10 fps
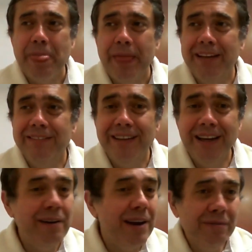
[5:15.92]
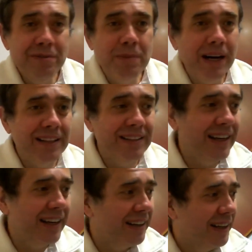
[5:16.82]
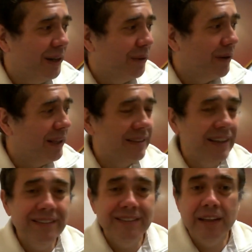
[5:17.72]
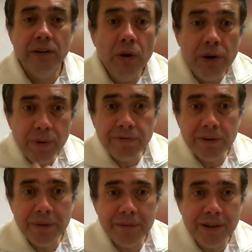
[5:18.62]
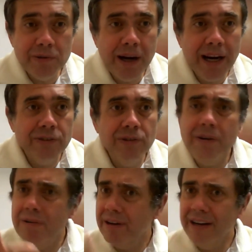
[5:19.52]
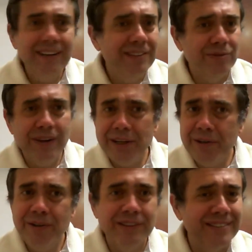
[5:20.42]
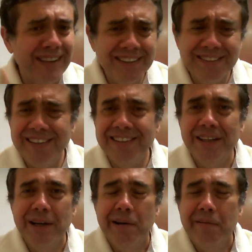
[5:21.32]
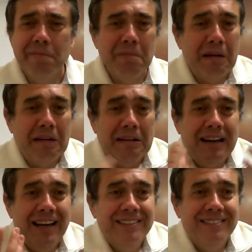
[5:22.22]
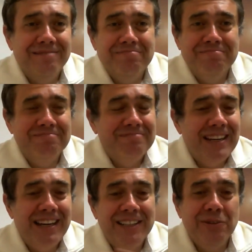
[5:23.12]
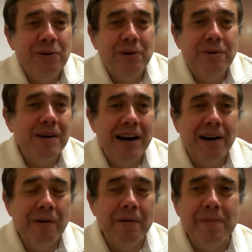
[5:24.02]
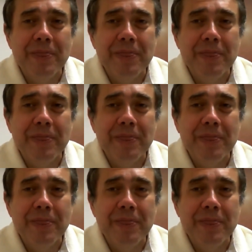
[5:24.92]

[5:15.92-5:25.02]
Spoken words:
And everybody there, when they said, "Oh, you are from Brahma Kumaris. Oh, it's very good. It's excellent." And I don't know how.